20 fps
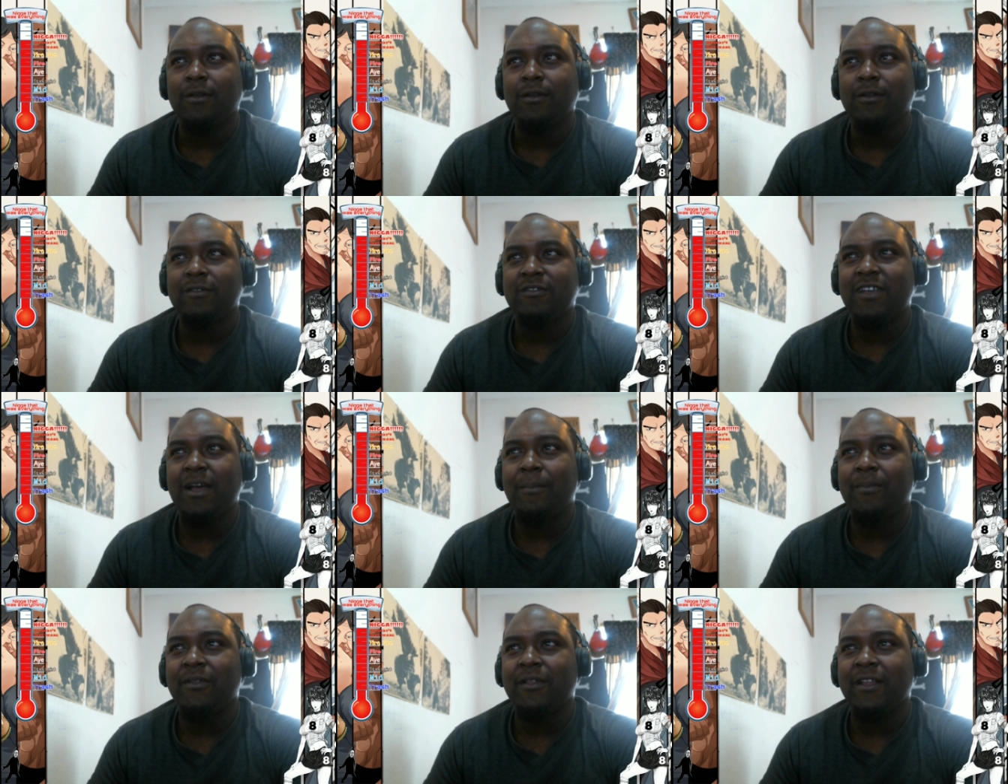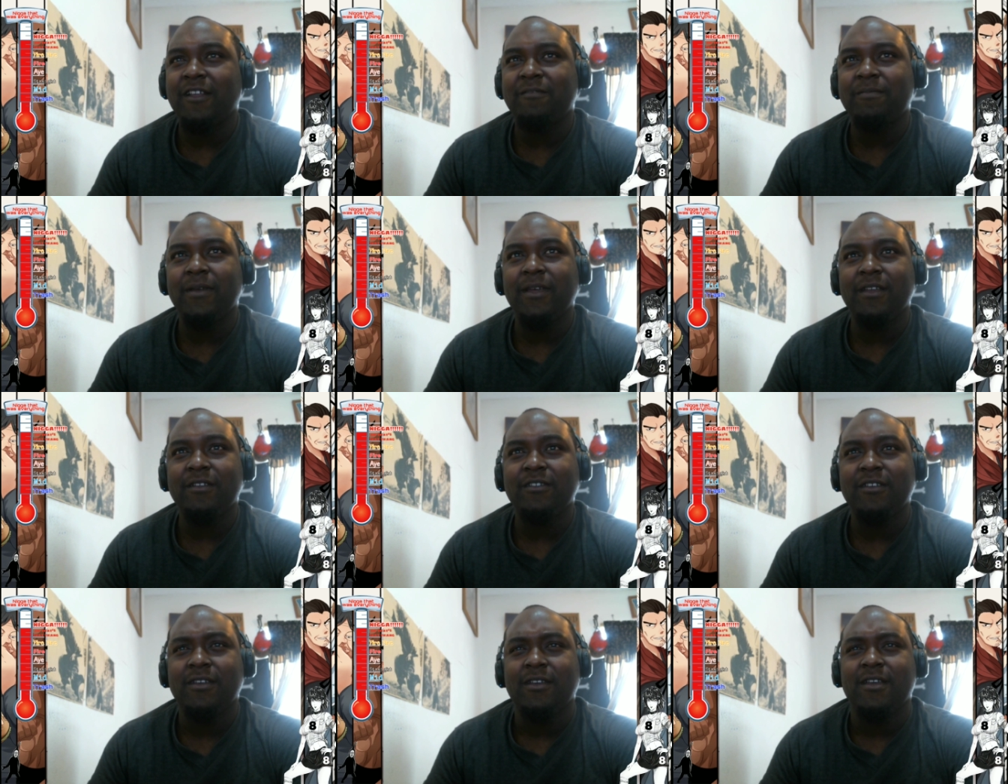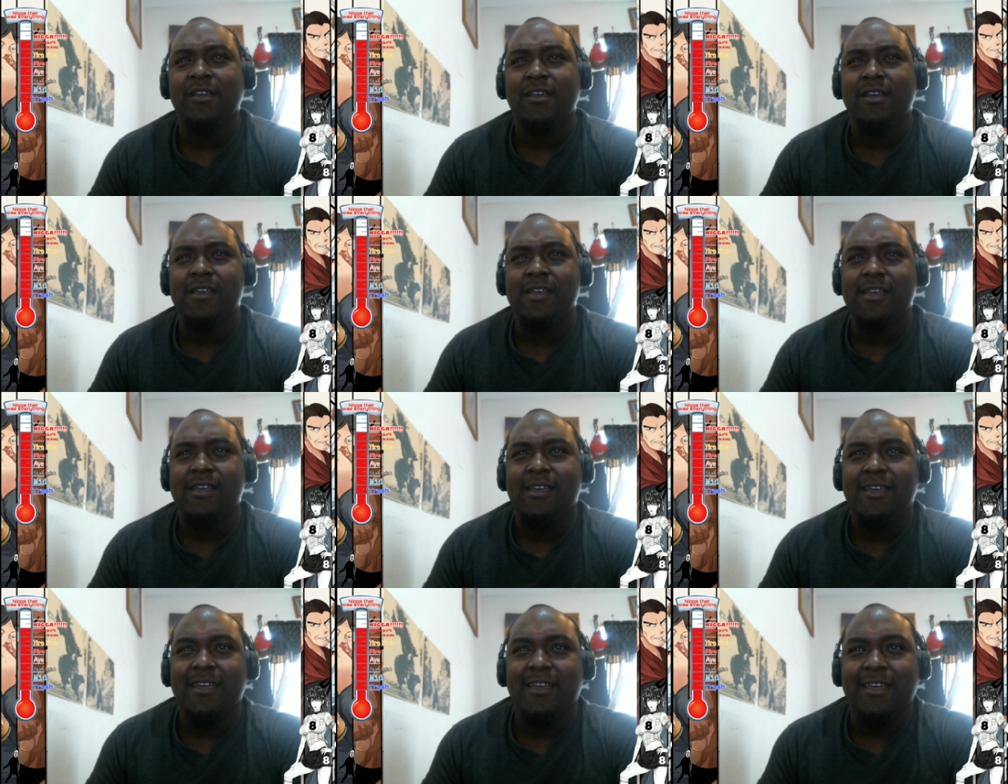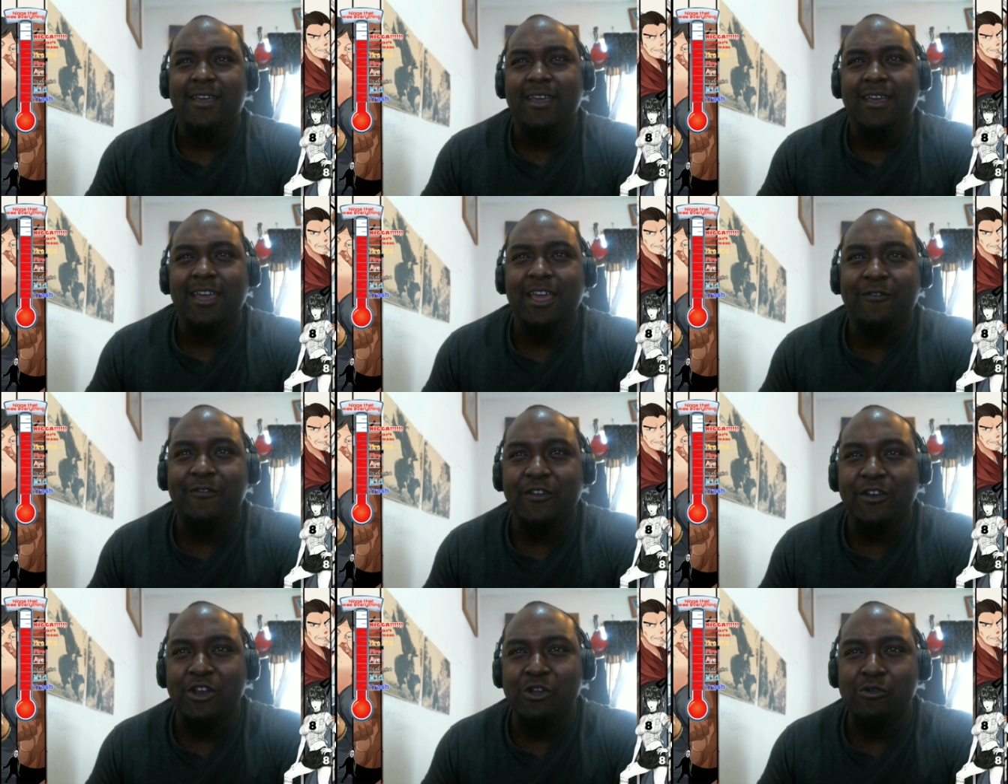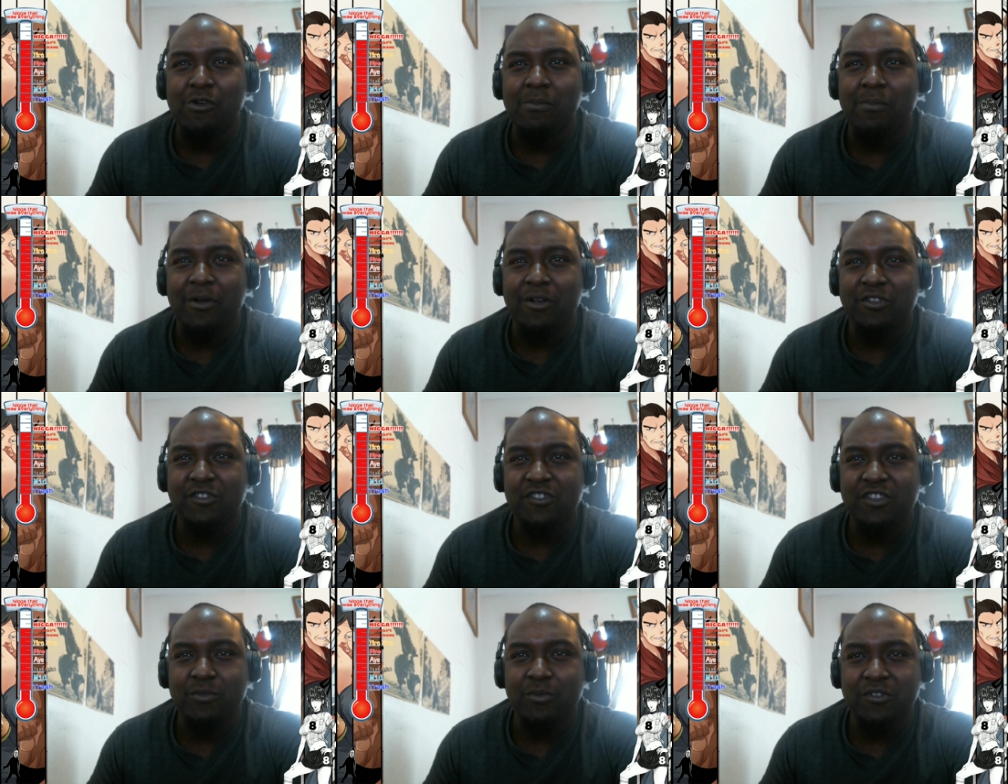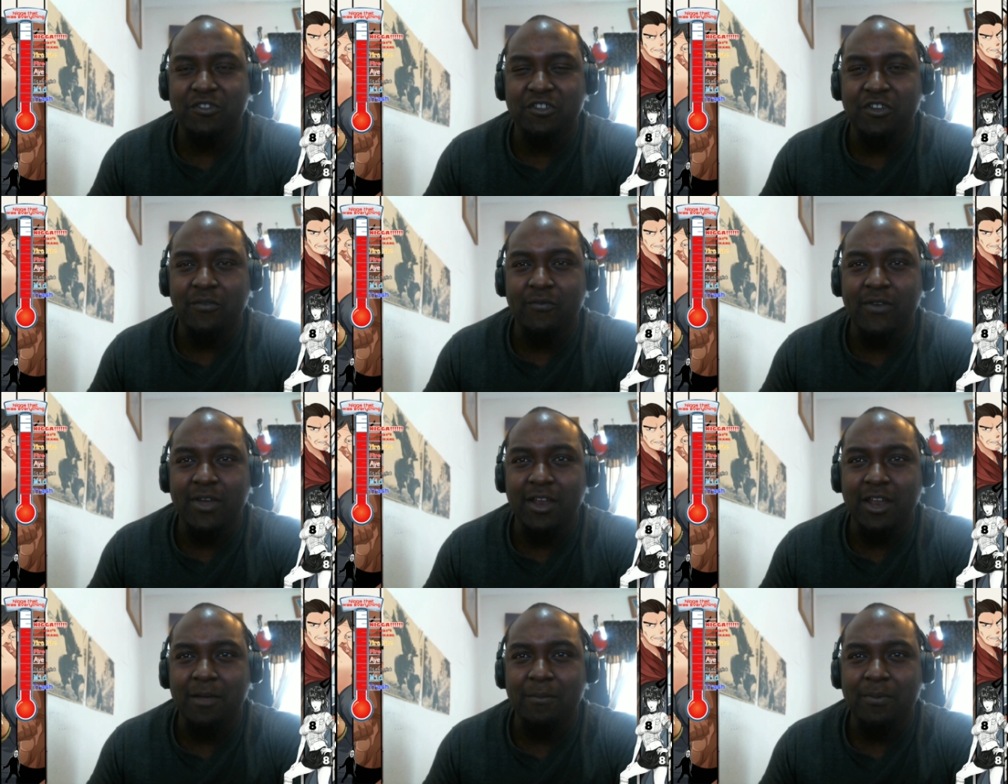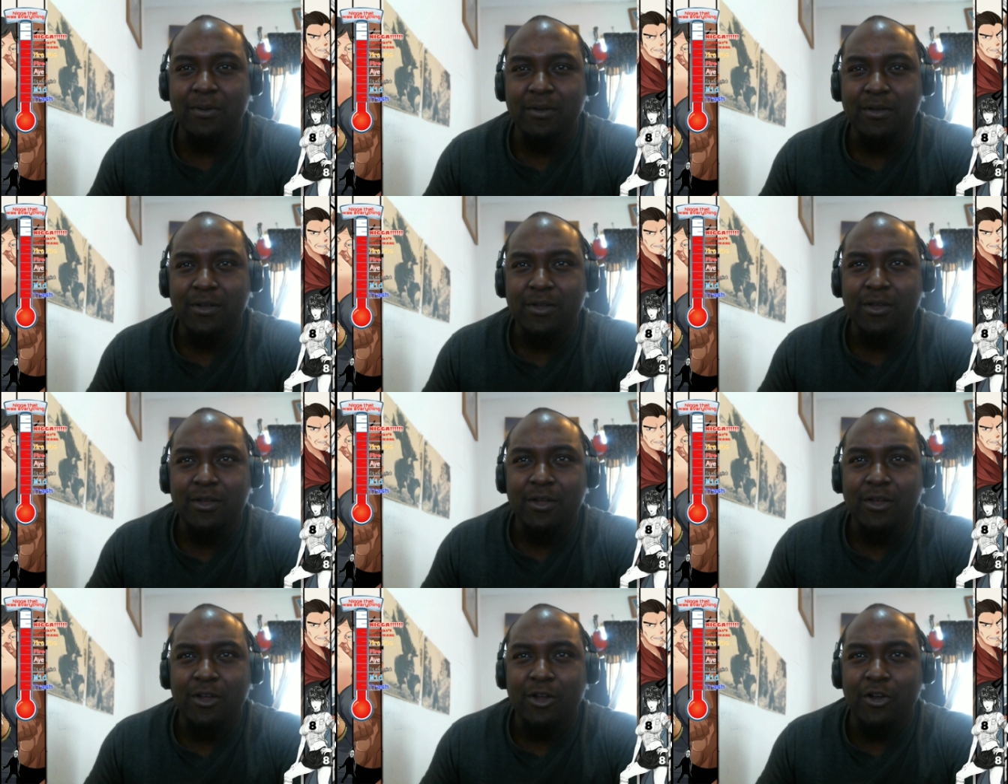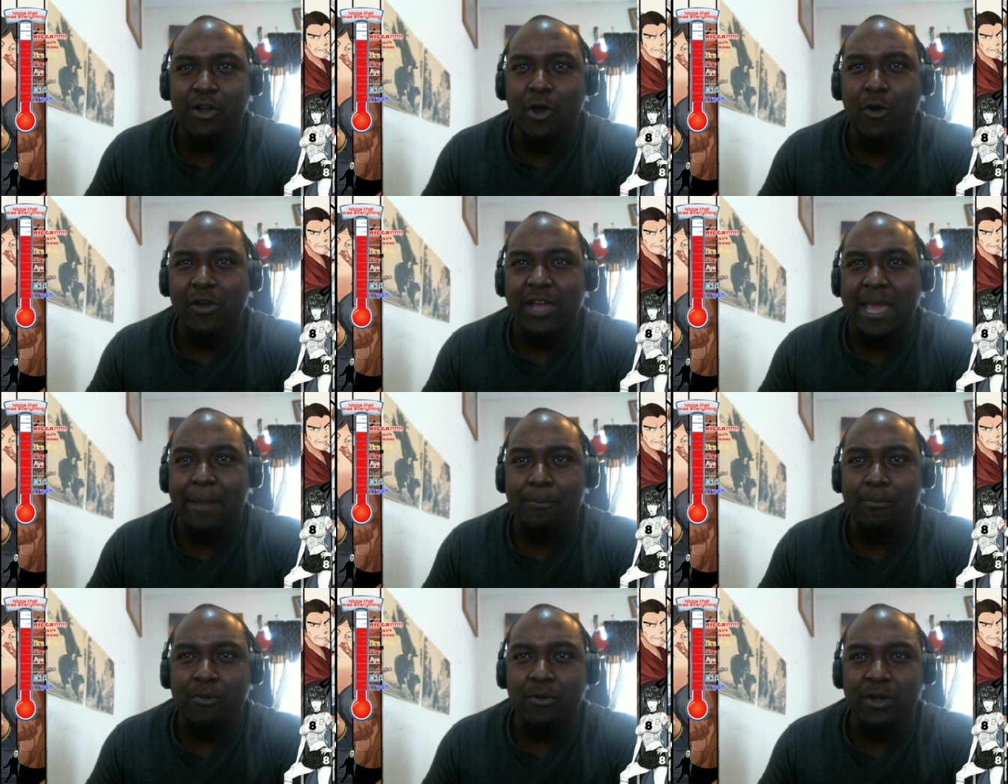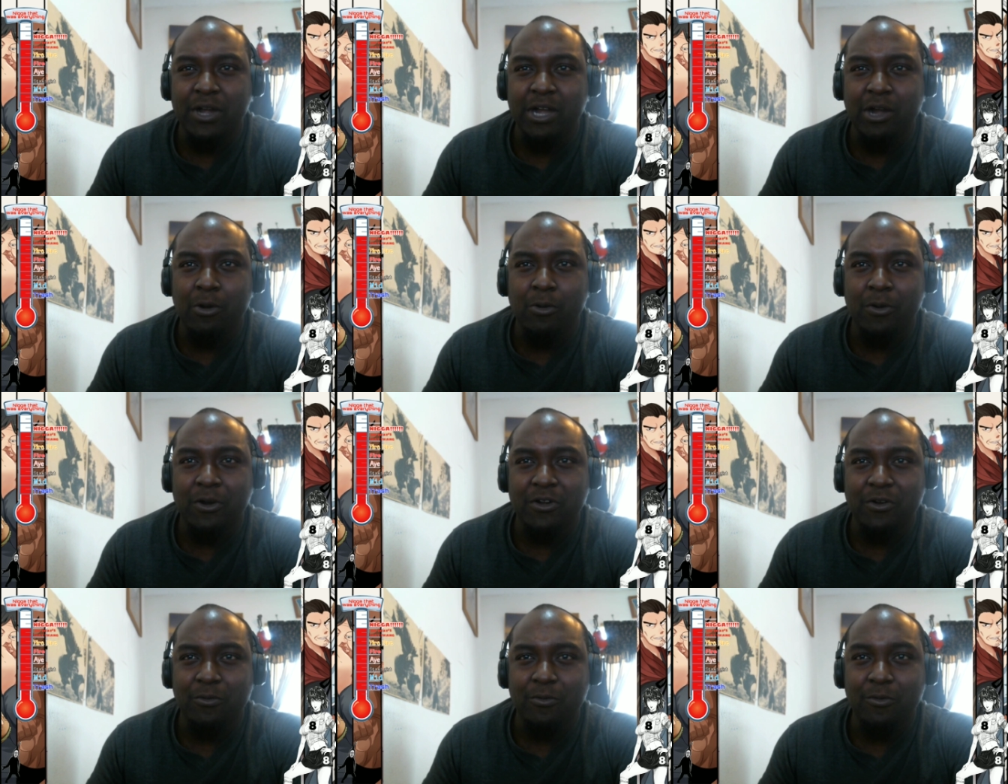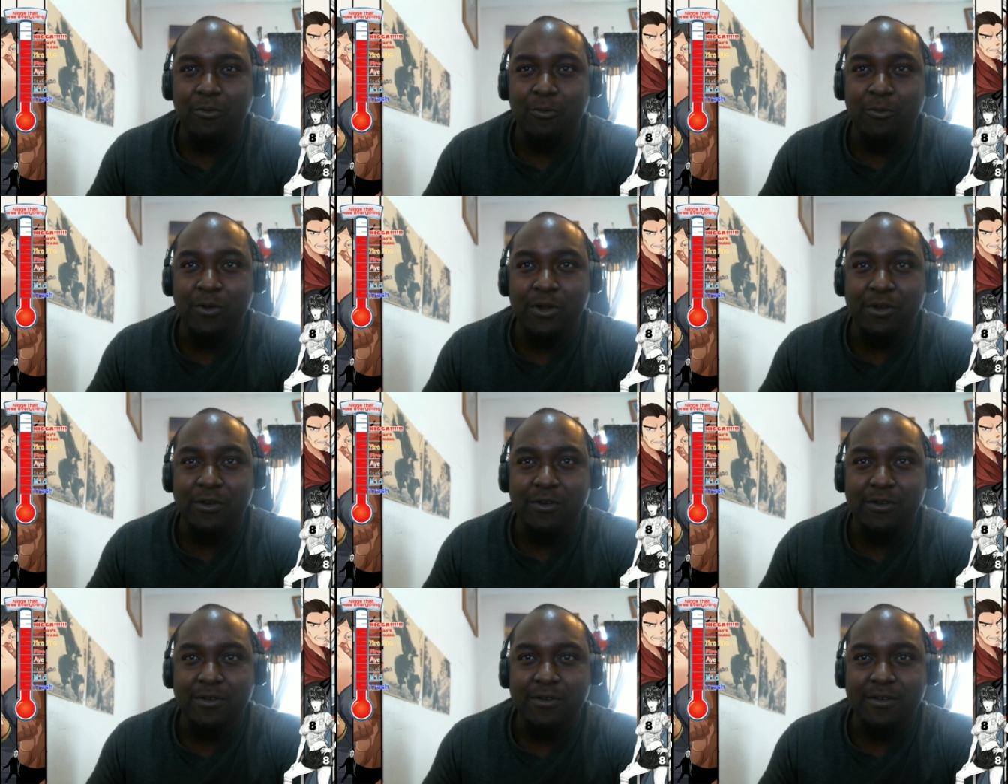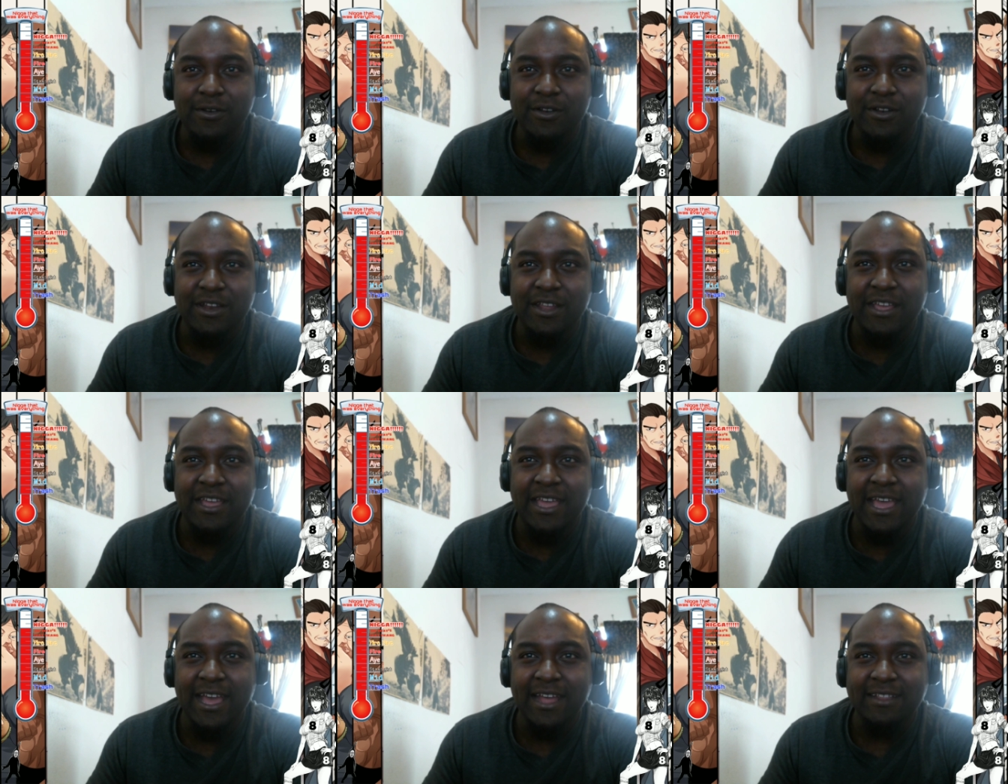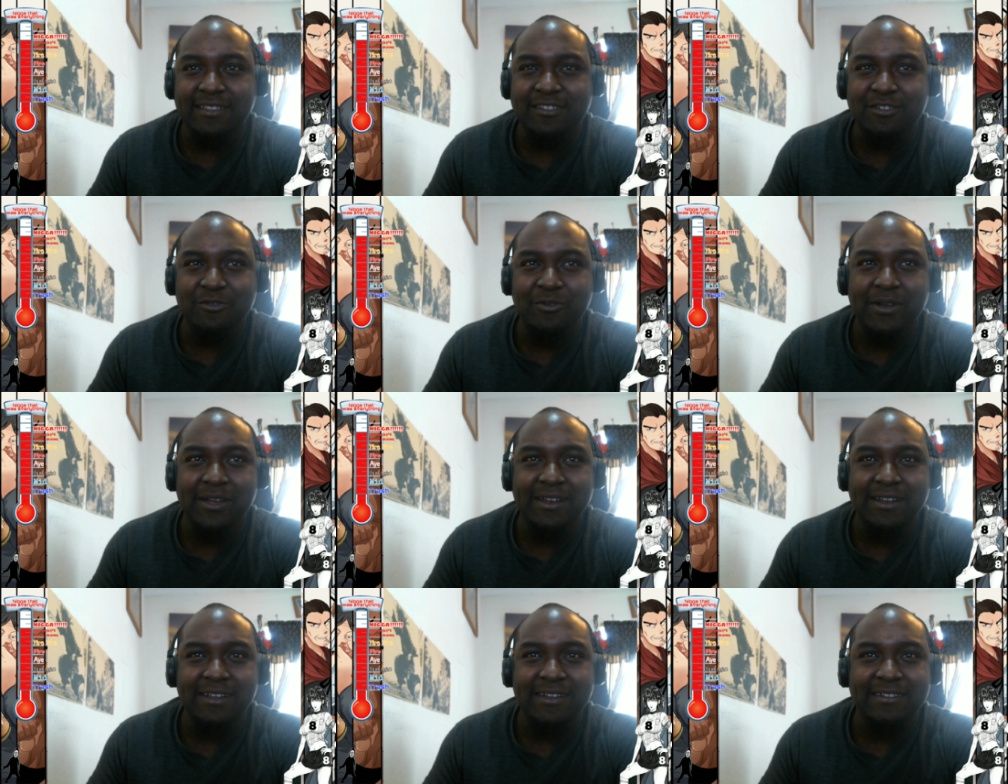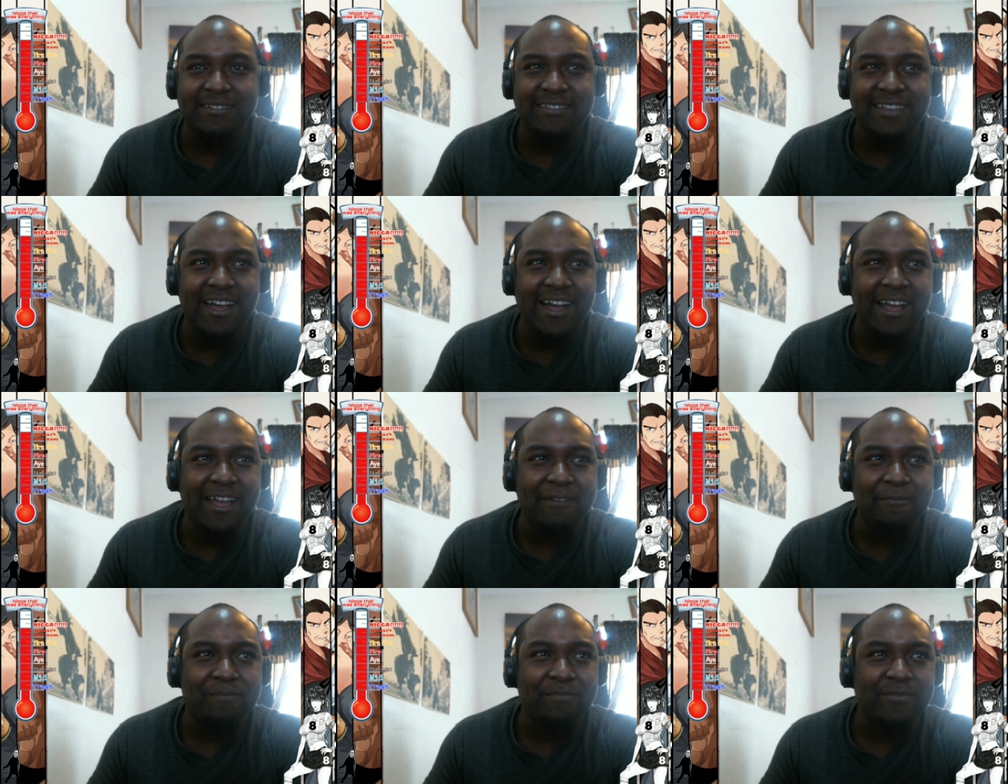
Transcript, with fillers: top of the next page. If a new emergency were to develop, no capable hero would, would get to it in time,